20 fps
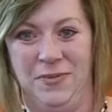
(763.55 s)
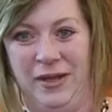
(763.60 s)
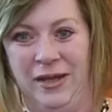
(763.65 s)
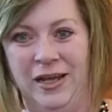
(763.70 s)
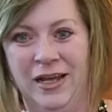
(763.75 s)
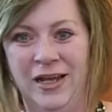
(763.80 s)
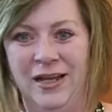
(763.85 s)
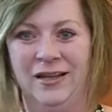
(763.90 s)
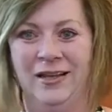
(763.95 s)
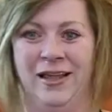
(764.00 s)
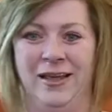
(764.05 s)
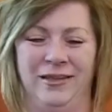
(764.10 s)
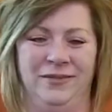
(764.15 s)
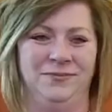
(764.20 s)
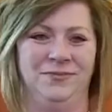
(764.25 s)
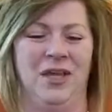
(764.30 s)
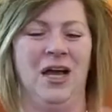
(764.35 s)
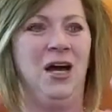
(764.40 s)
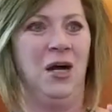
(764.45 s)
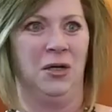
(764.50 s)
be. Like,
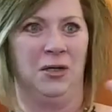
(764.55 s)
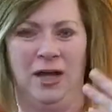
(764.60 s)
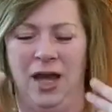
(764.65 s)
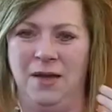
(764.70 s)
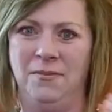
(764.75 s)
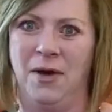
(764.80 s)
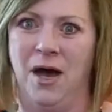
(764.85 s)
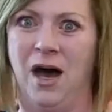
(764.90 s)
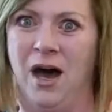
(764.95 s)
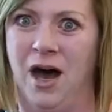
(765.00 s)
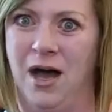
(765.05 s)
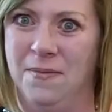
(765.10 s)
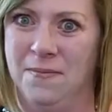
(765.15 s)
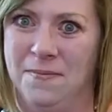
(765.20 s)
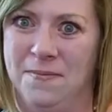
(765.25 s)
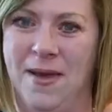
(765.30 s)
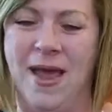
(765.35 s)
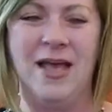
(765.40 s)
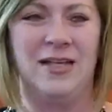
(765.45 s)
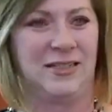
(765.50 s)
oh, I'm a hot
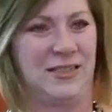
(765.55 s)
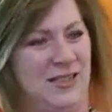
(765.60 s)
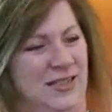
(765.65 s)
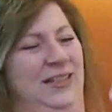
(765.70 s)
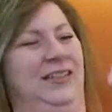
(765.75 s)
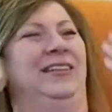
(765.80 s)
mess.